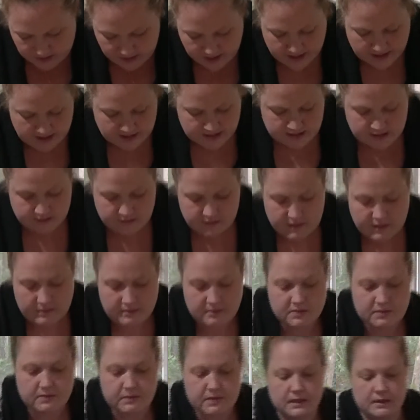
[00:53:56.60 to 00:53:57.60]
I can see what
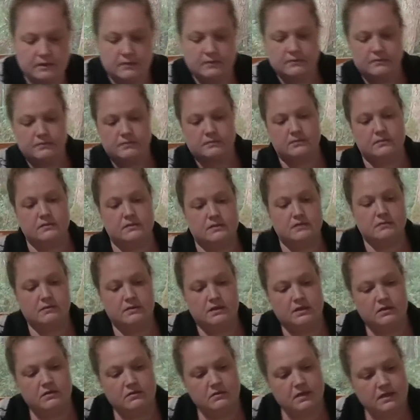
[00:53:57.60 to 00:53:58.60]
I'm doing.
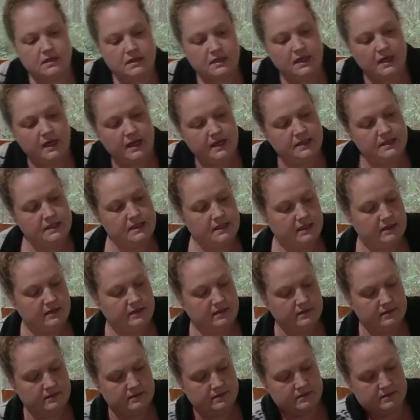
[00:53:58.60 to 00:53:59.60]
You get the idea.